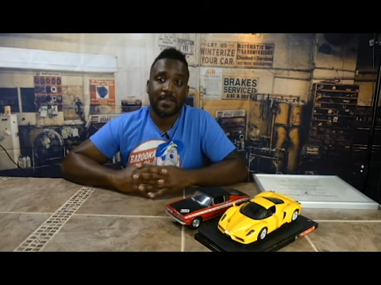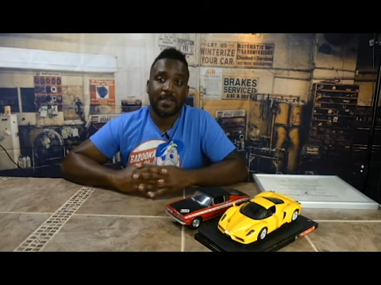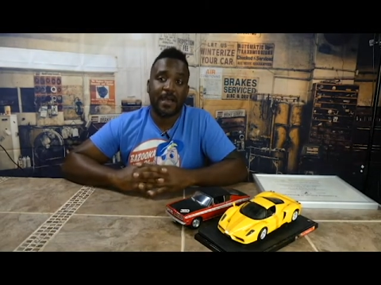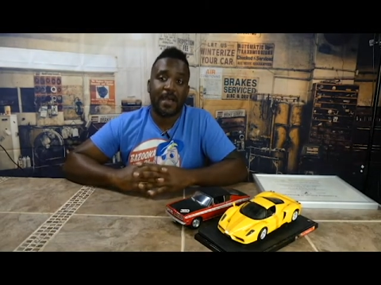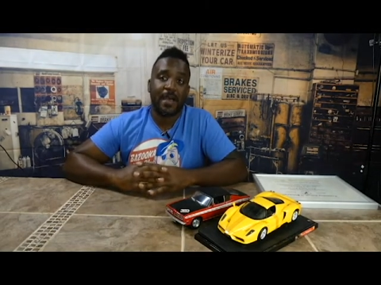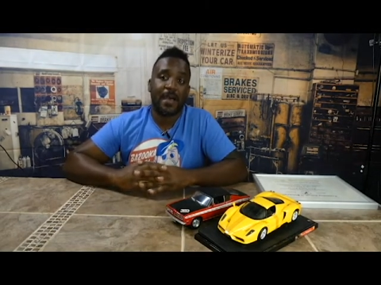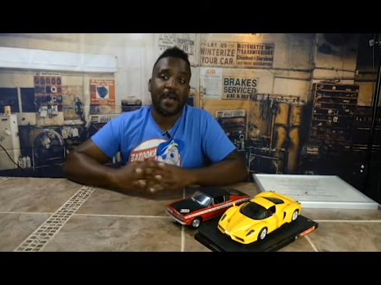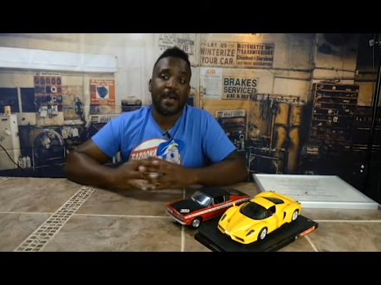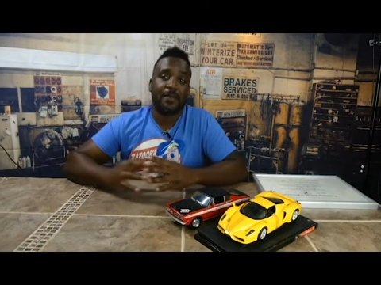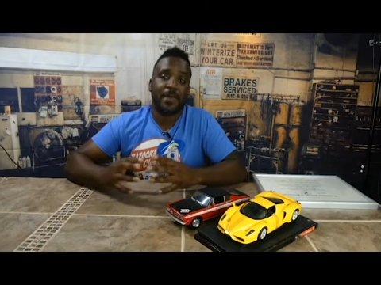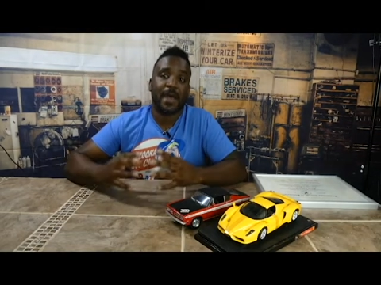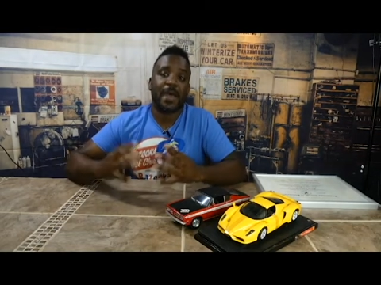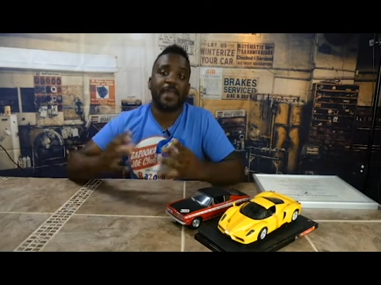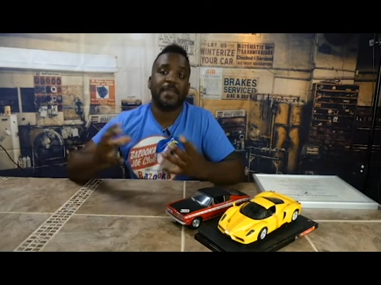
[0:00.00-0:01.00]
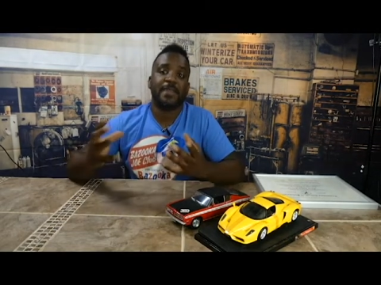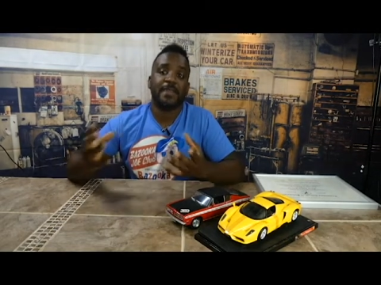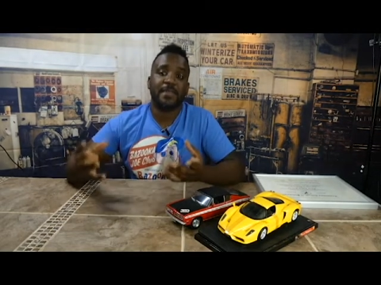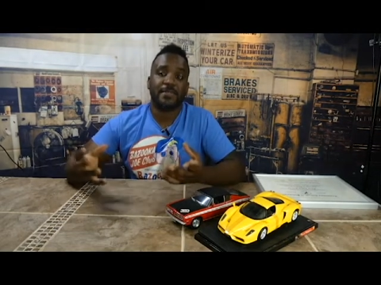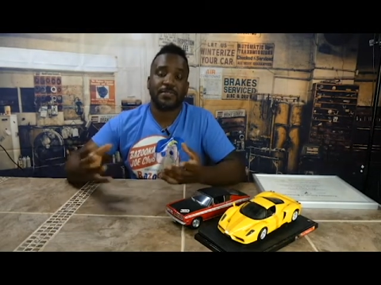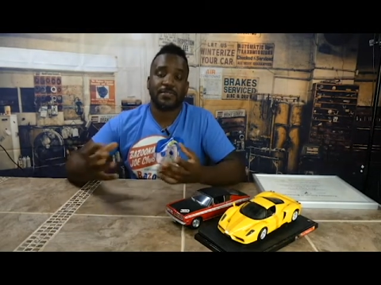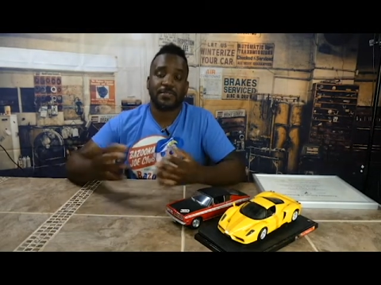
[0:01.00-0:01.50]
I'm not in the
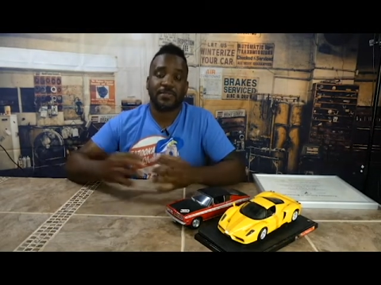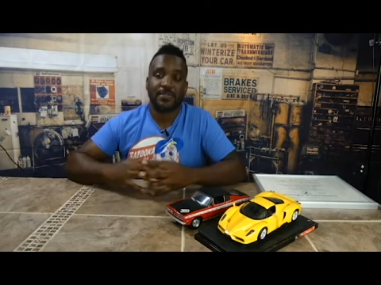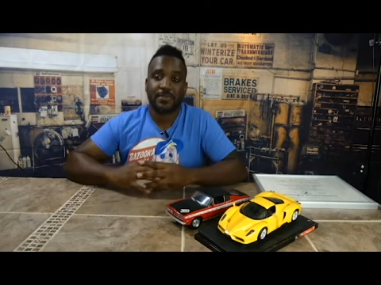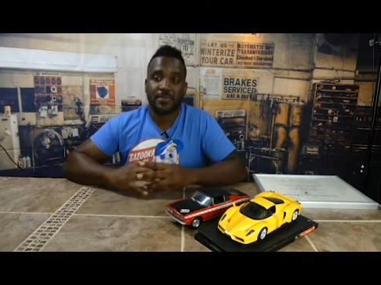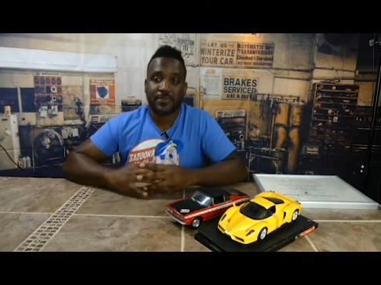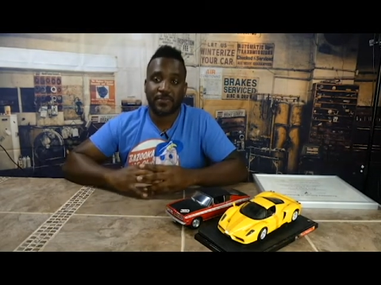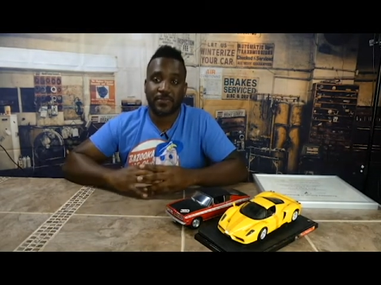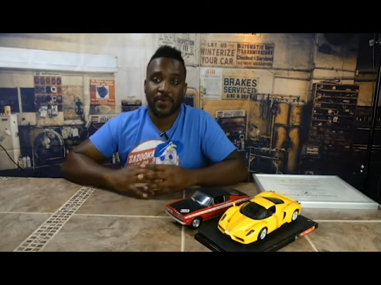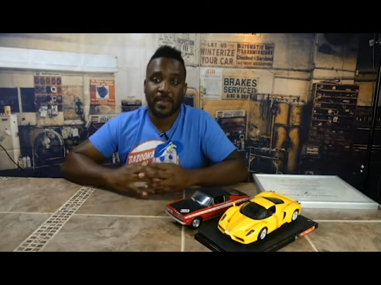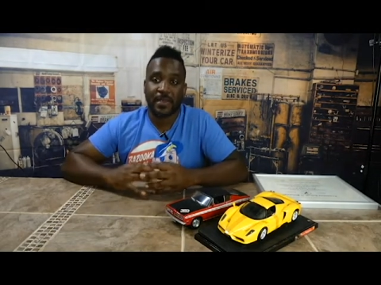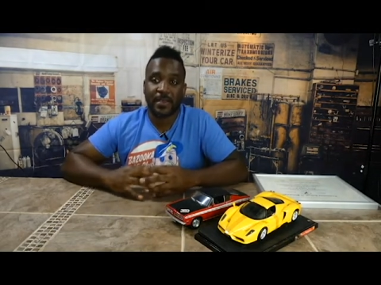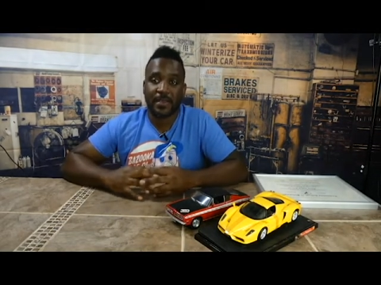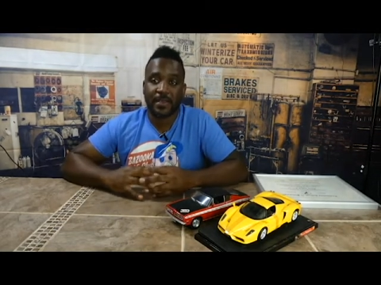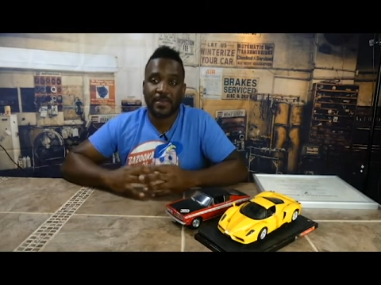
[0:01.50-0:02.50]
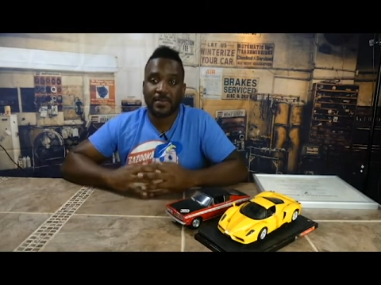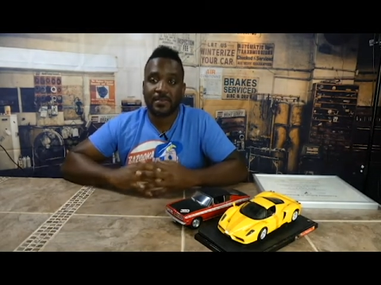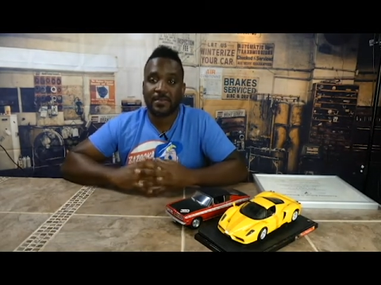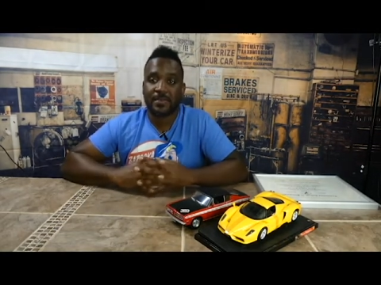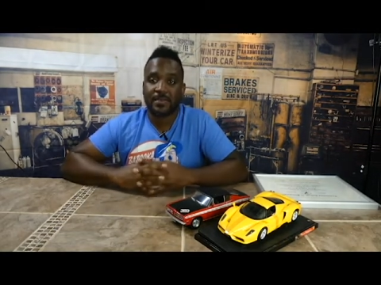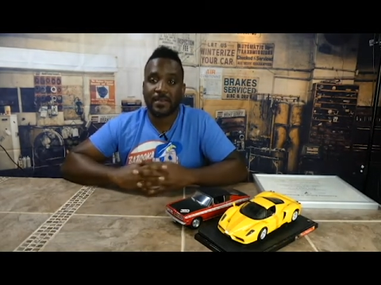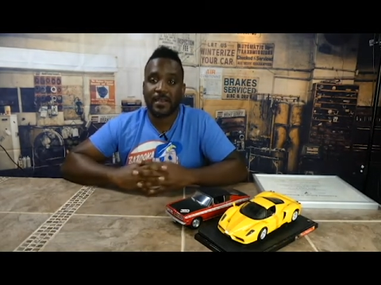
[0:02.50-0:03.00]
industry right now.
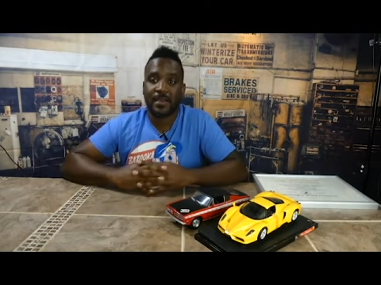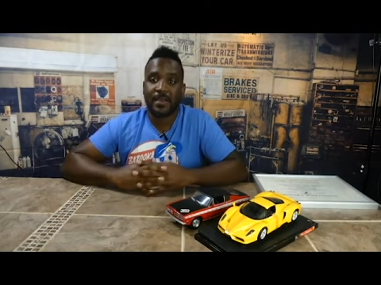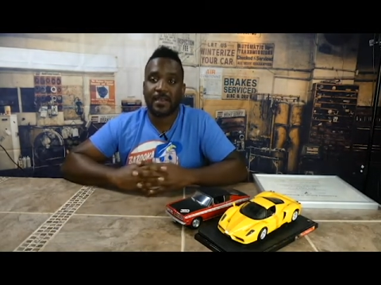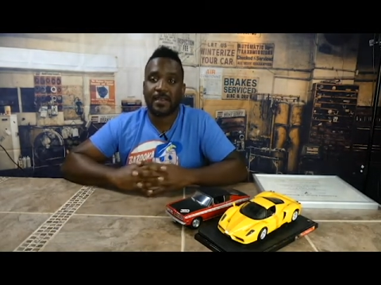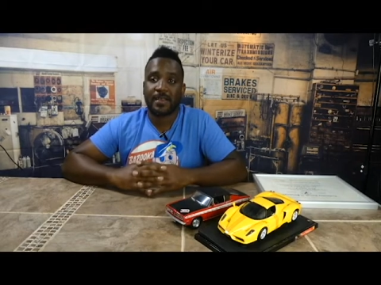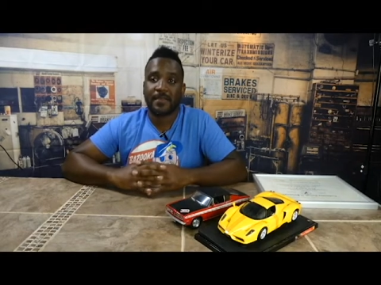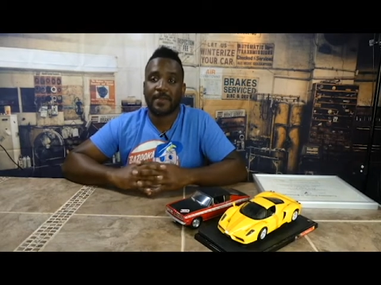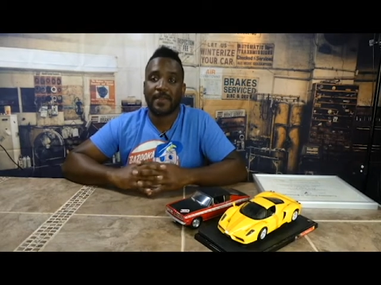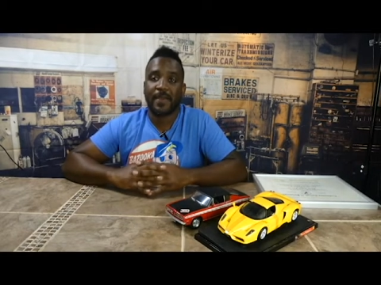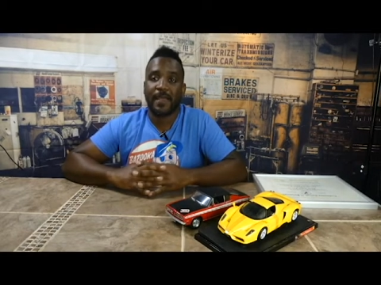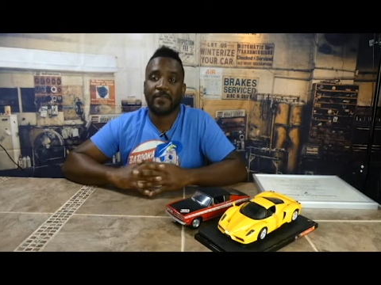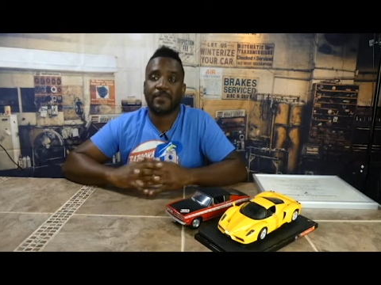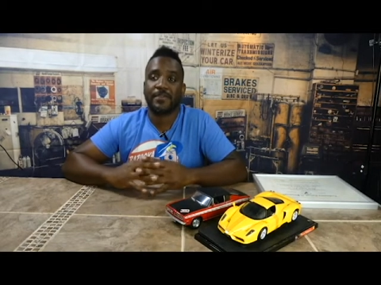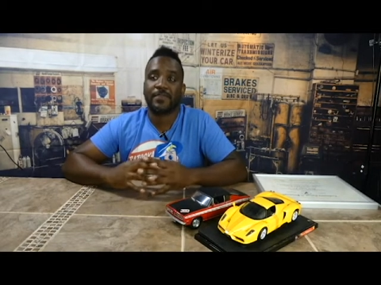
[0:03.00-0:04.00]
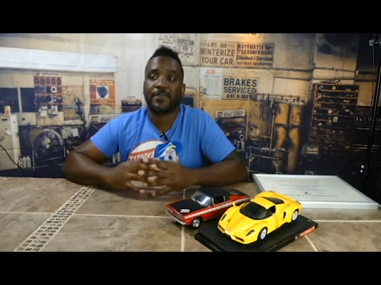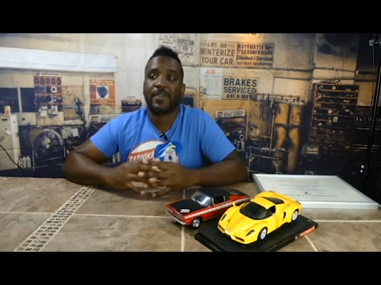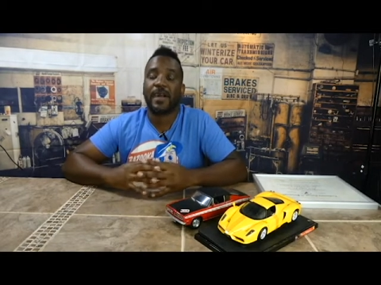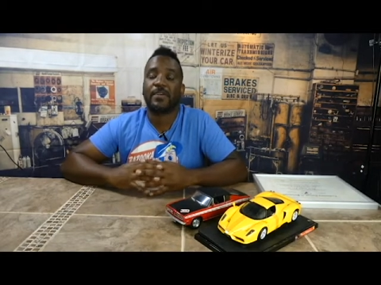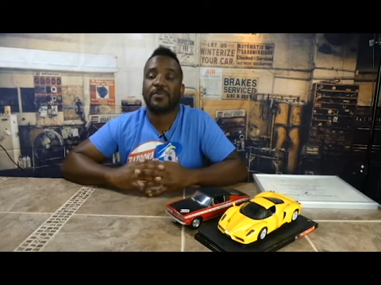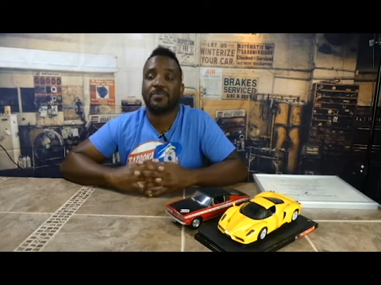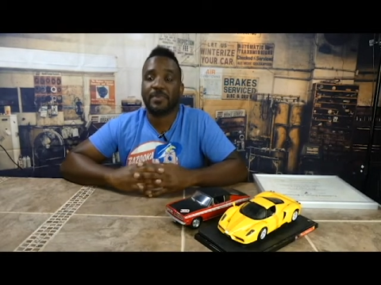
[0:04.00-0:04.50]
I have a different
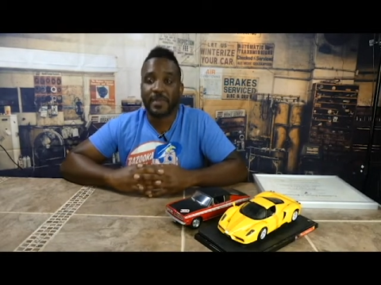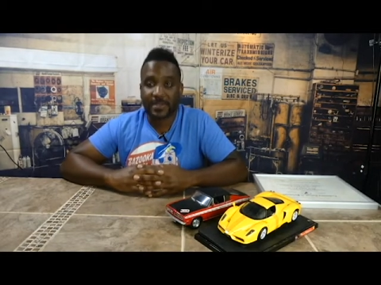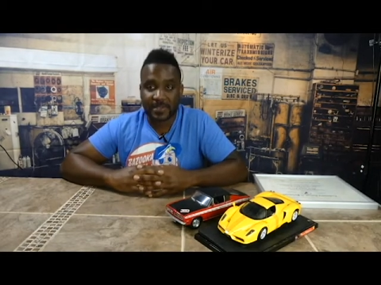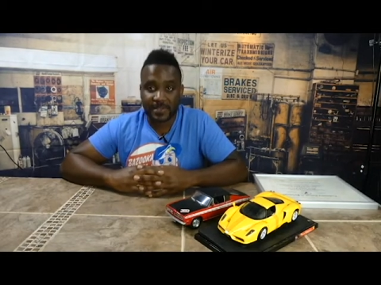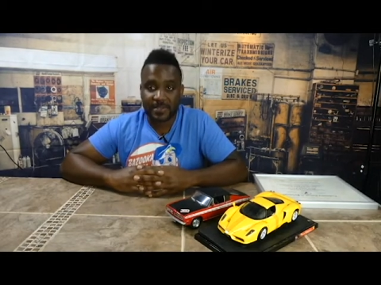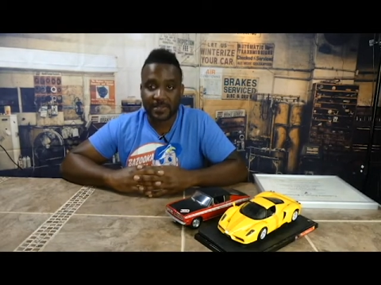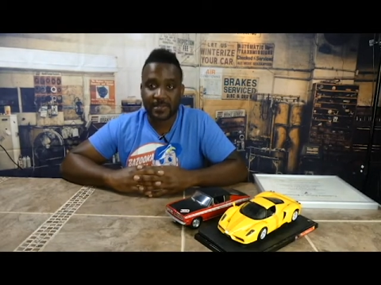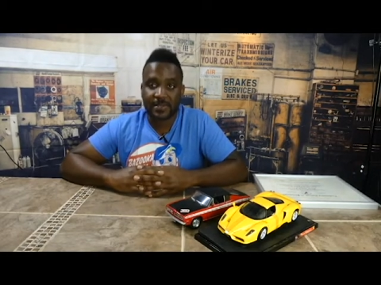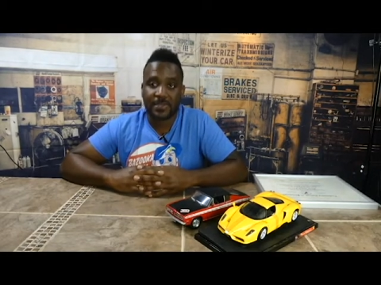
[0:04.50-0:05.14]
occupation.